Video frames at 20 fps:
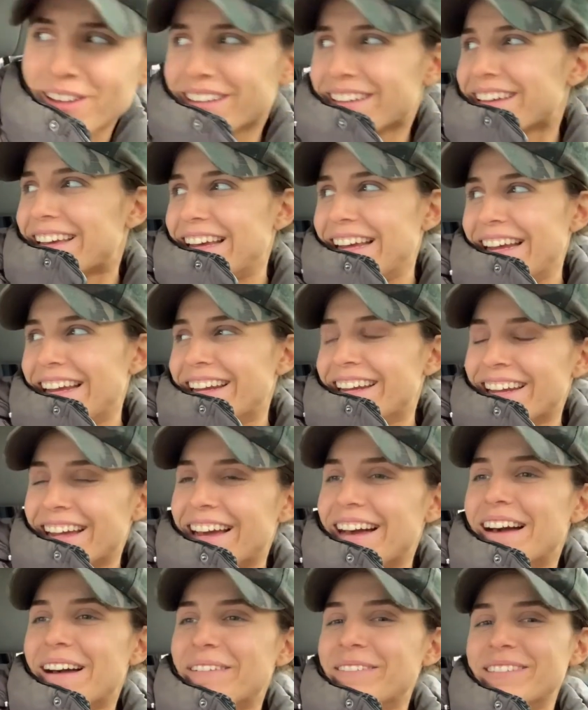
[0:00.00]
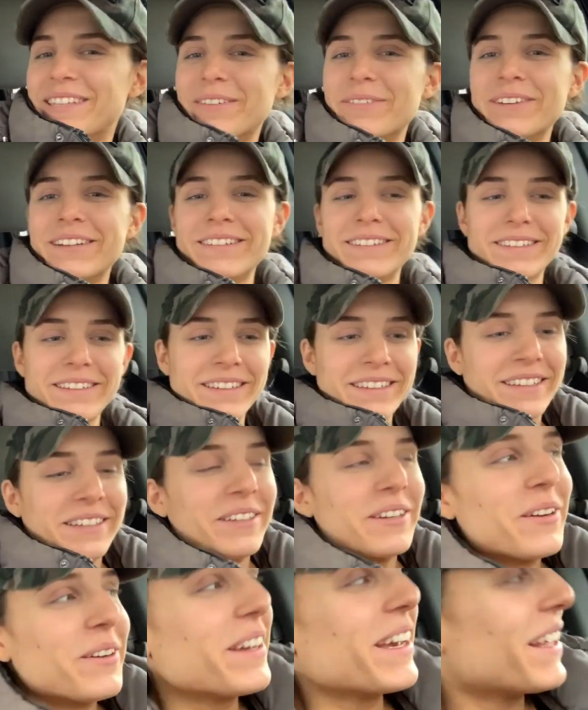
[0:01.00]
okay, yeah, I'm definitely going to
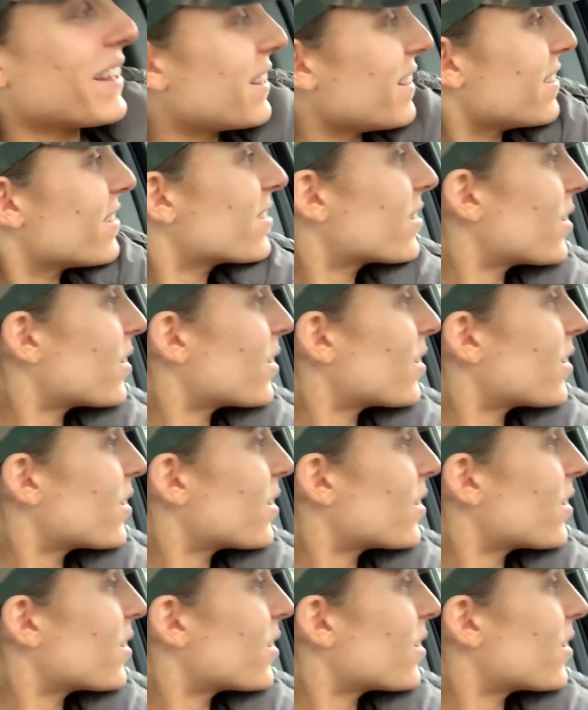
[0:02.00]
go get these